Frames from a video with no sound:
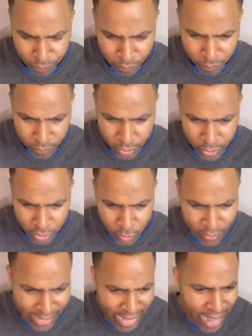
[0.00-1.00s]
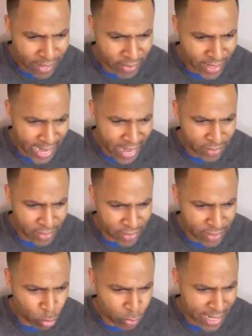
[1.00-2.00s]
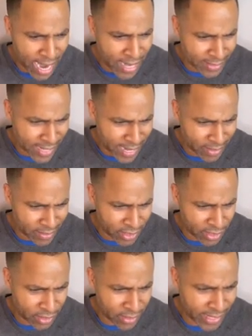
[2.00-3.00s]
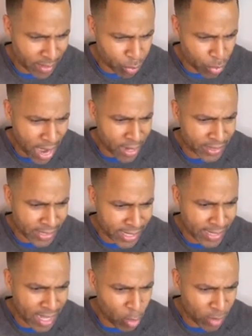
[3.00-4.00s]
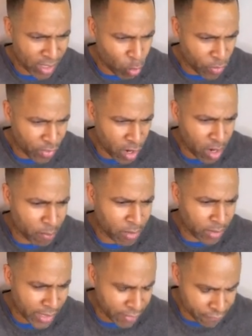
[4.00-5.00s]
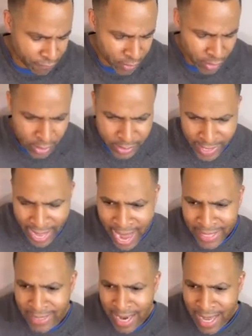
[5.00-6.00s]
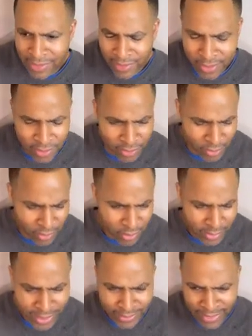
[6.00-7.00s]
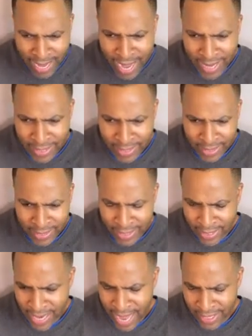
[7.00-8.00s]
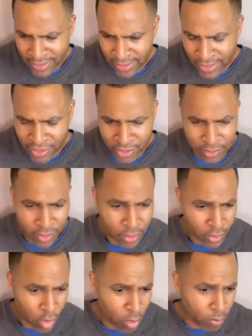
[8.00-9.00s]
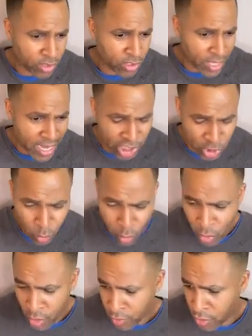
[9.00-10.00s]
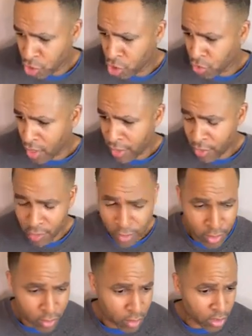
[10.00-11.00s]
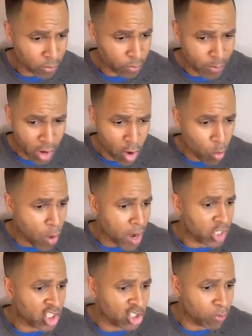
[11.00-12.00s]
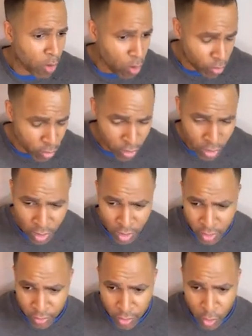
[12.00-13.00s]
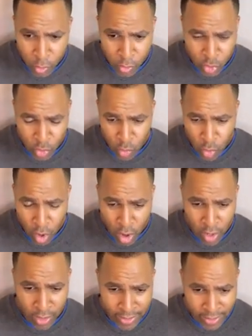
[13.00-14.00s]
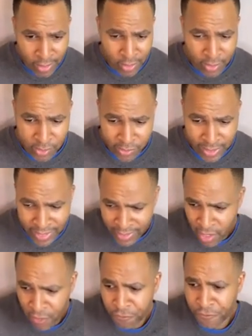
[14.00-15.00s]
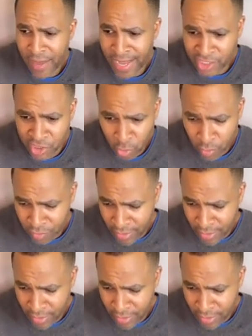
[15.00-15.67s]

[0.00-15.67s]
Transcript: the atheist who dies in that condition, they practice iniquity with their unbelief. The agnostics, they die in that condition. The homosexual, the drunkard, the marijuana smoker, those who are setting their affections on the things of the earth